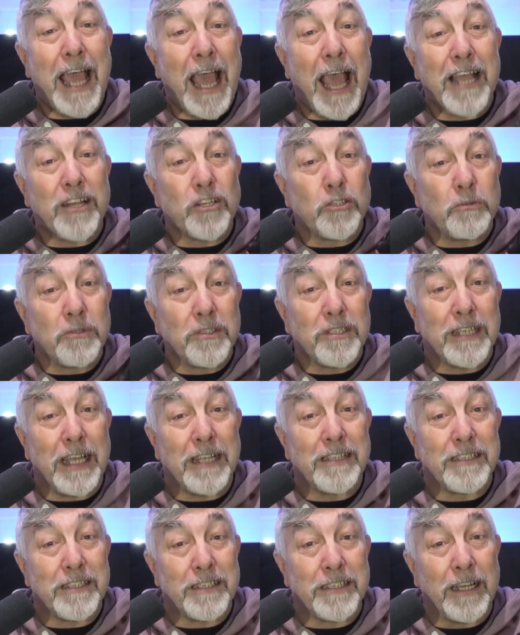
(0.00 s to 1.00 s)
actual
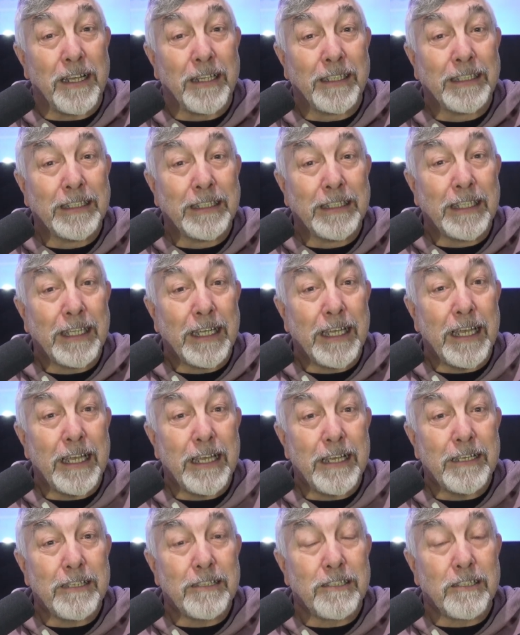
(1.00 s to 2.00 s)
sensor
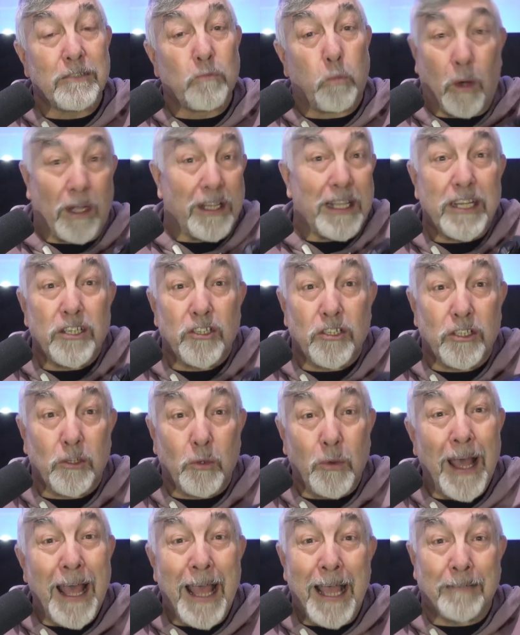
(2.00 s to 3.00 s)
is 1 inch
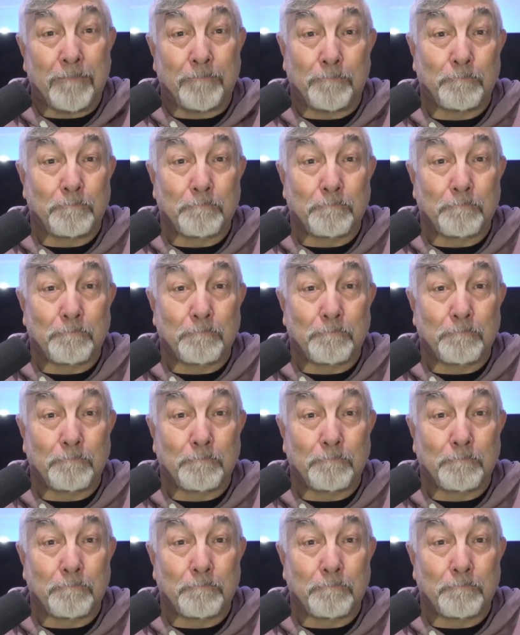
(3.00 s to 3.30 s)
square.